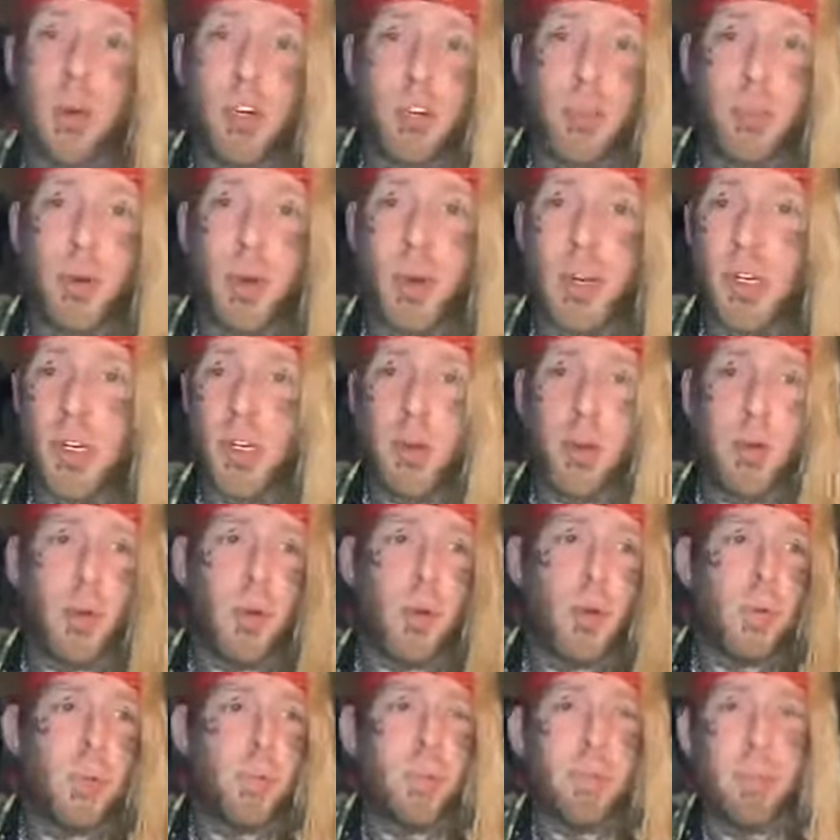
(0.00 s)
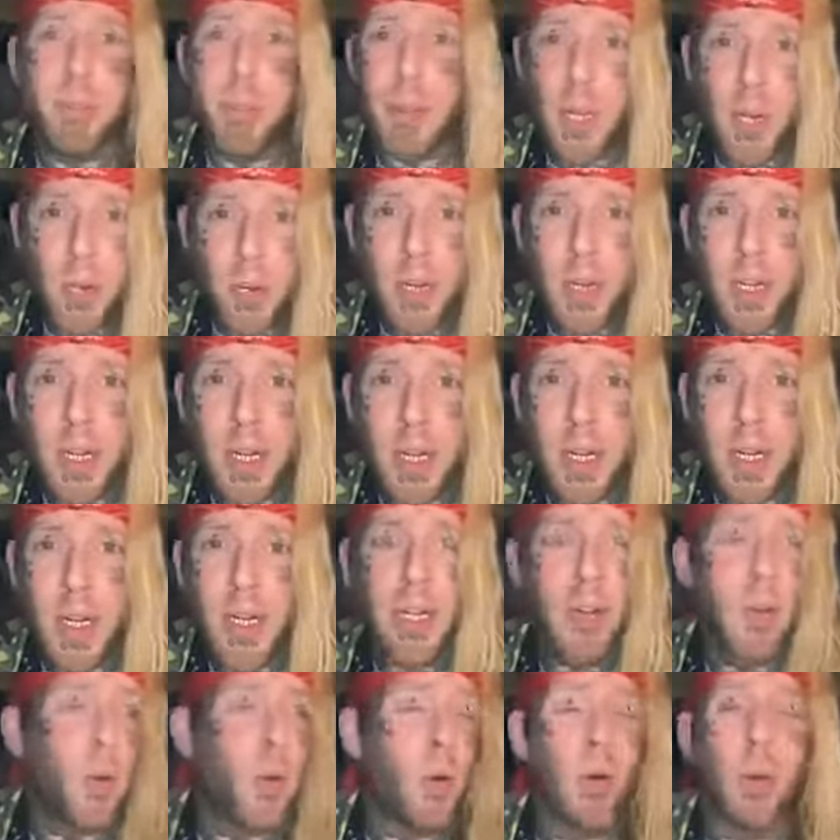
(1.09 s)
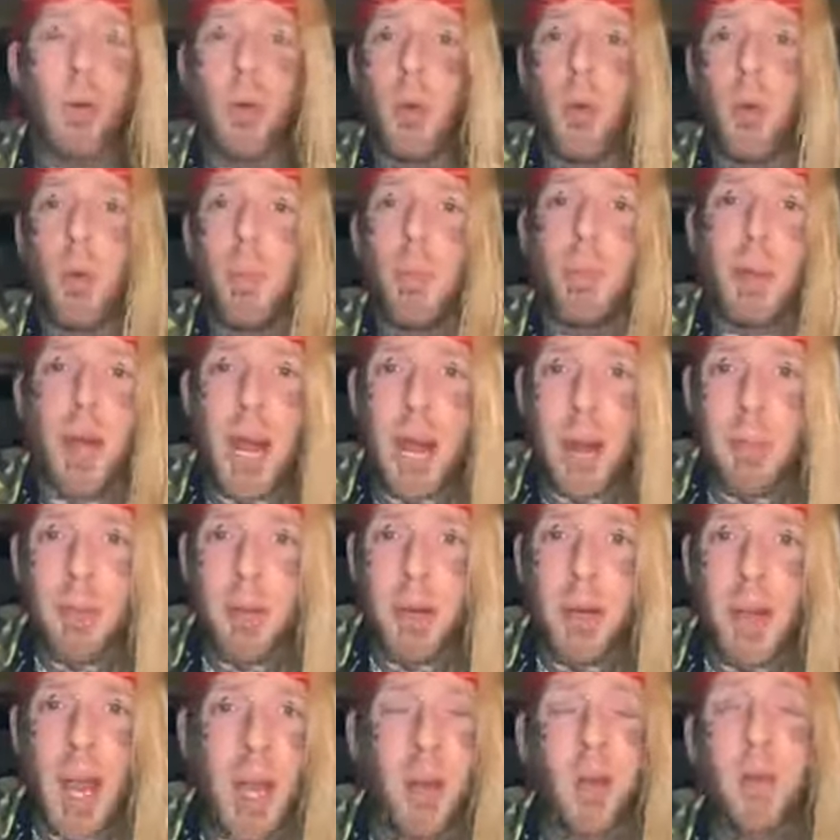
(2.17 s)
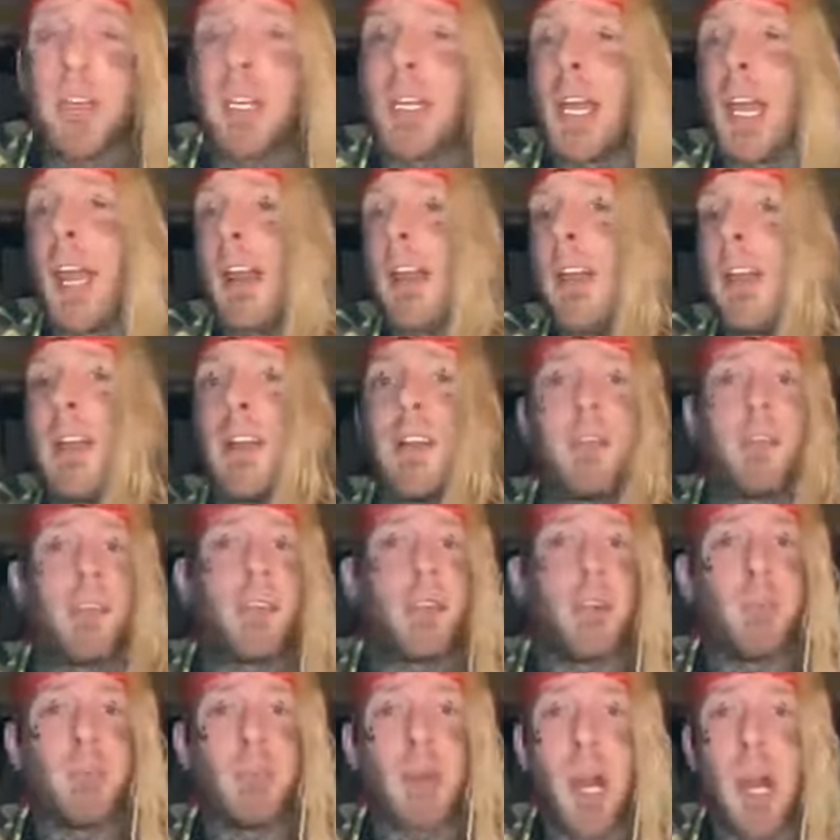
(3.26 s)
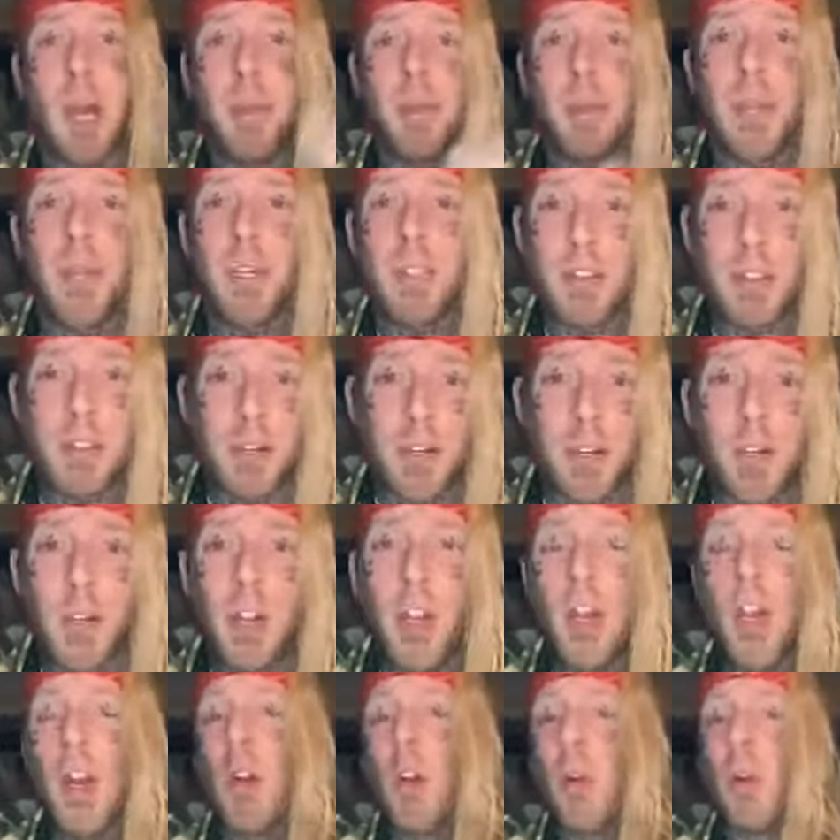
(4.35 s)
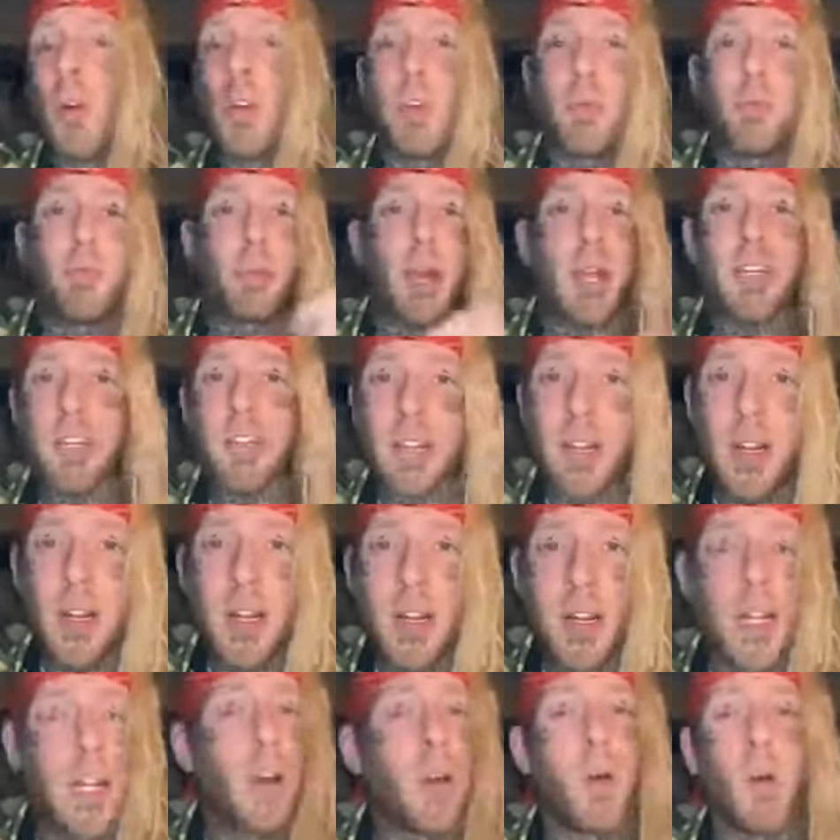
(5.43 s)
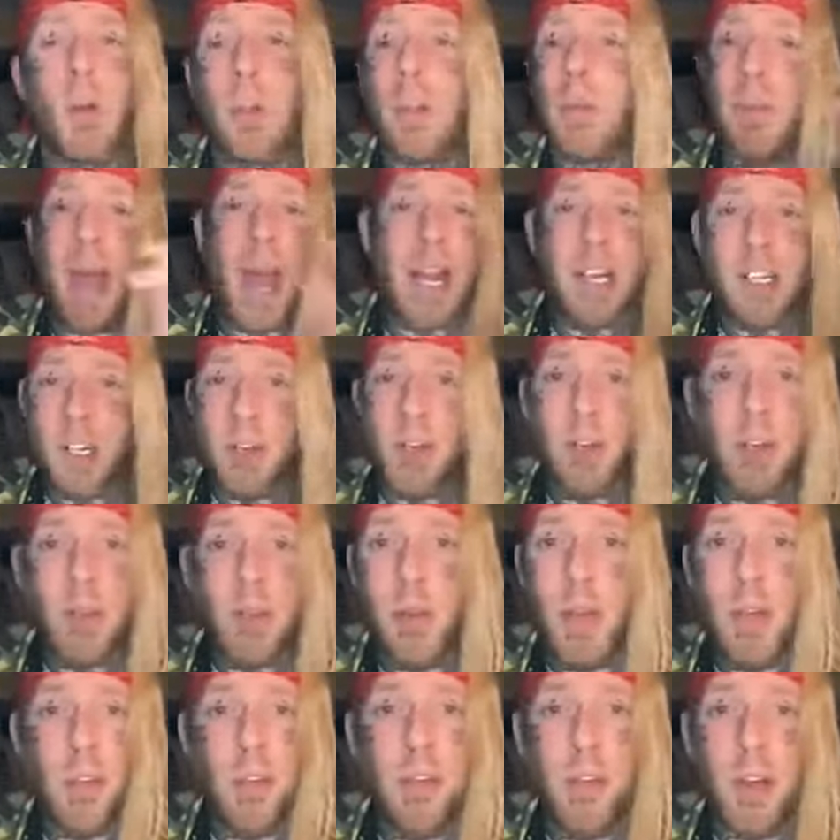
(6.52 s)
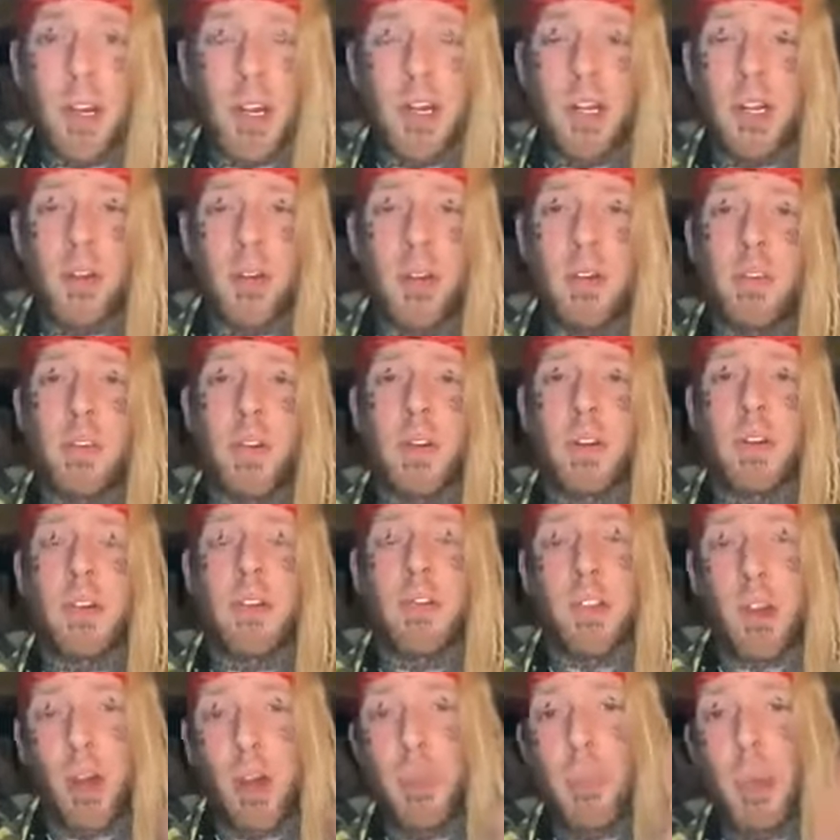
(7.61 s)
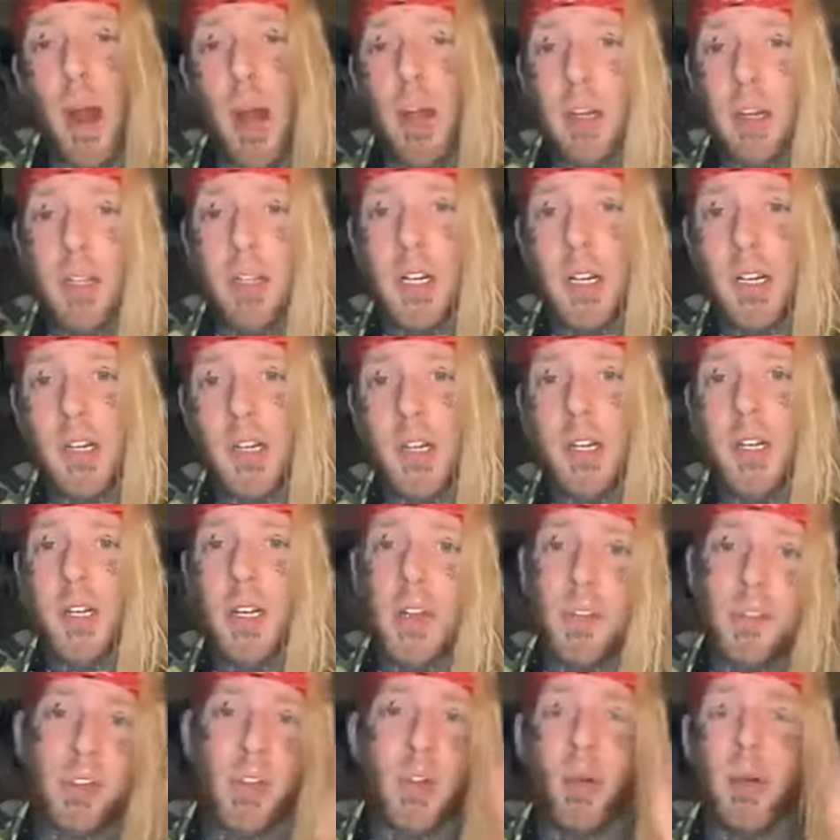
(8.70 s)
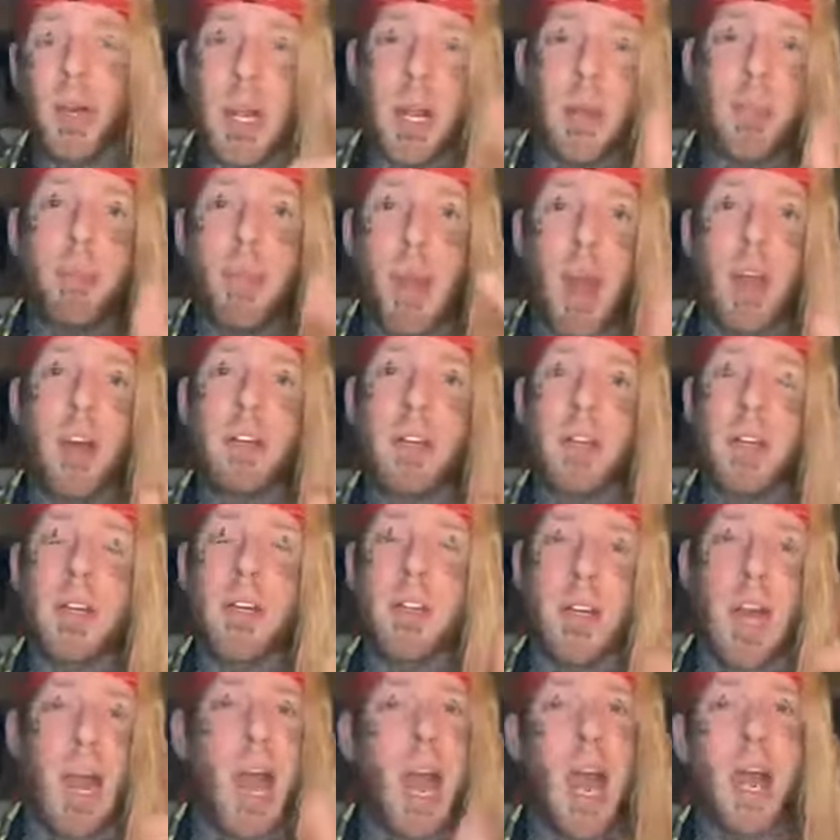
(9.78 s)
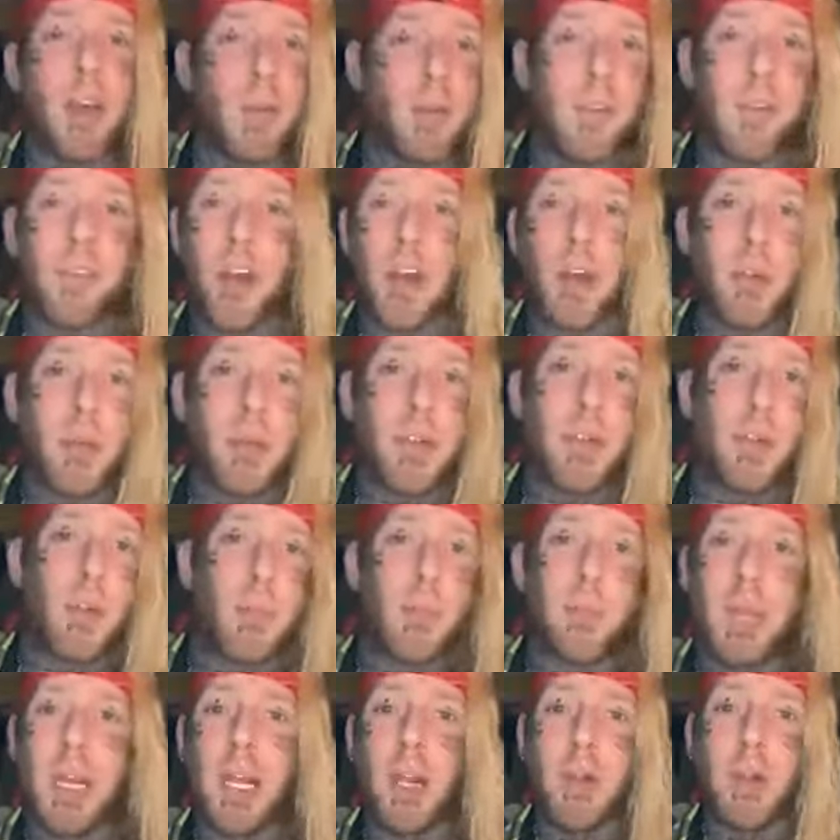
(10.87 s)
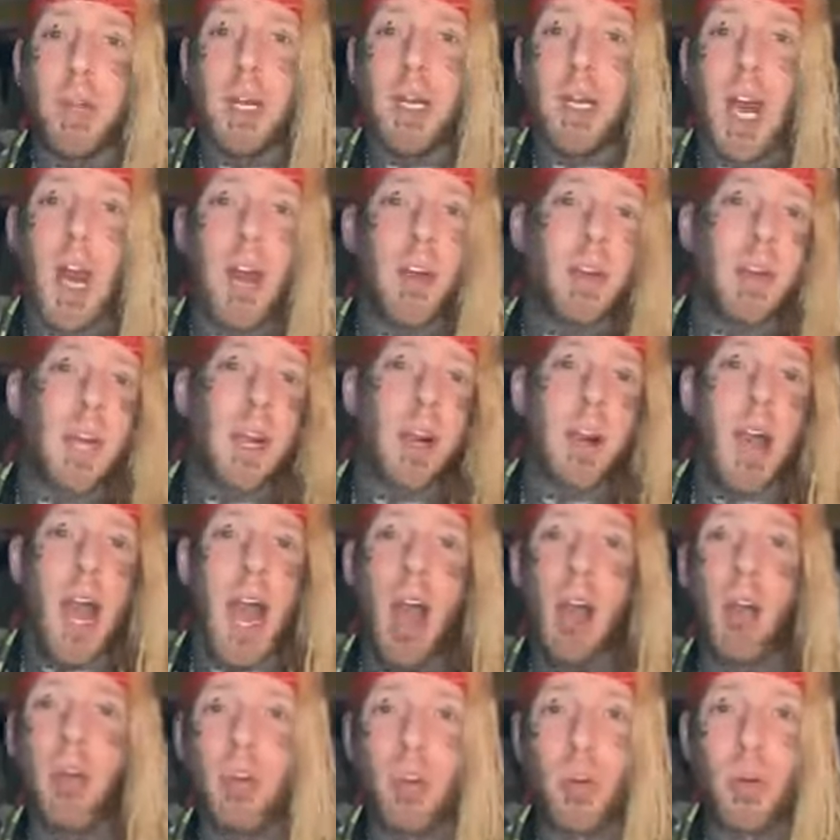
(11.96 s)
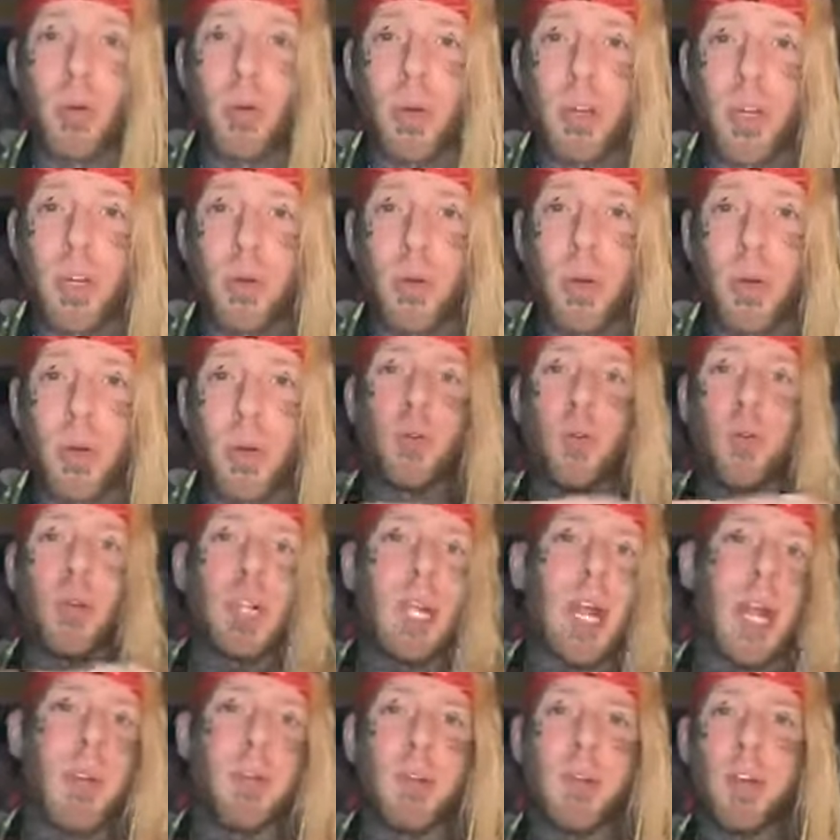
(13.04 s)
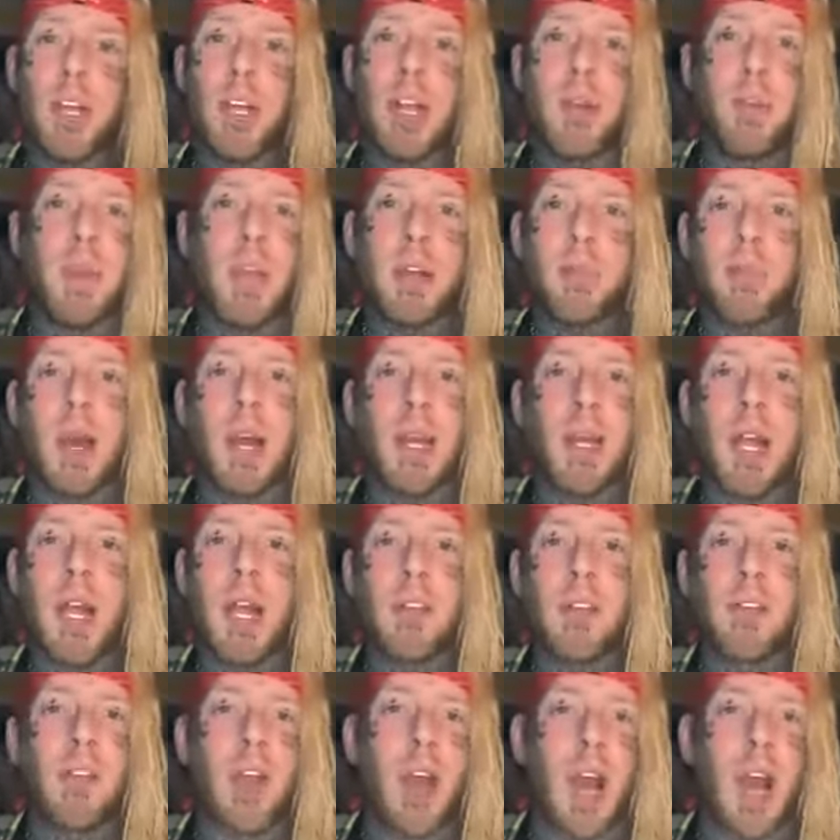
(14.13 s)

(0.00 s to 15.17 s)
Bush or Bill Clinton or Obama. I don't care if you're the prime minister or the president or the master of the motherfucking universe. If you're a politician, if you're in politics, I don't fuck with you, period. I don't care how cool you claim you're going to make my life.